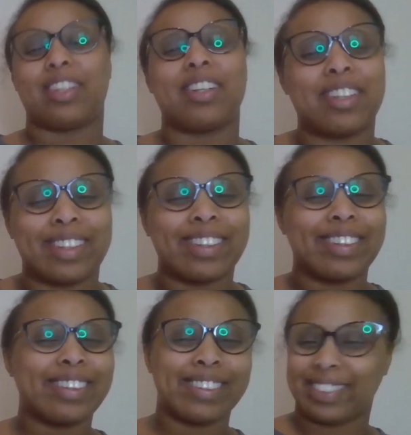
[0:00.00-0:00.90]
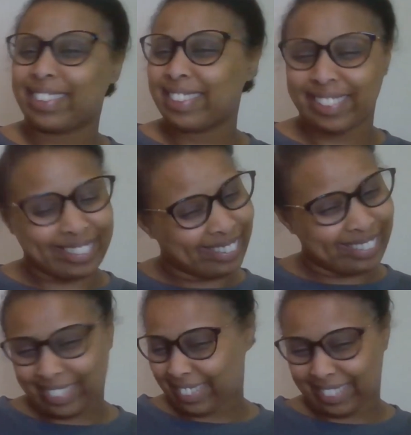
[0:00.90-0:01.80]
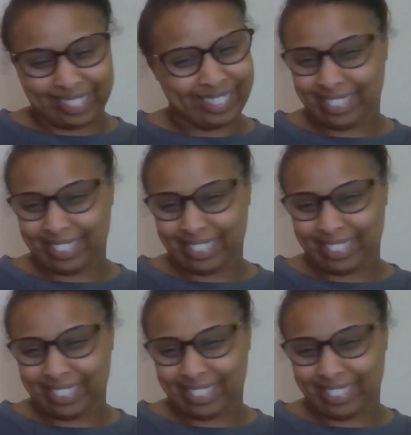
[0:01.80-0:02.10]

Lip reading: Stop this right now, both of you!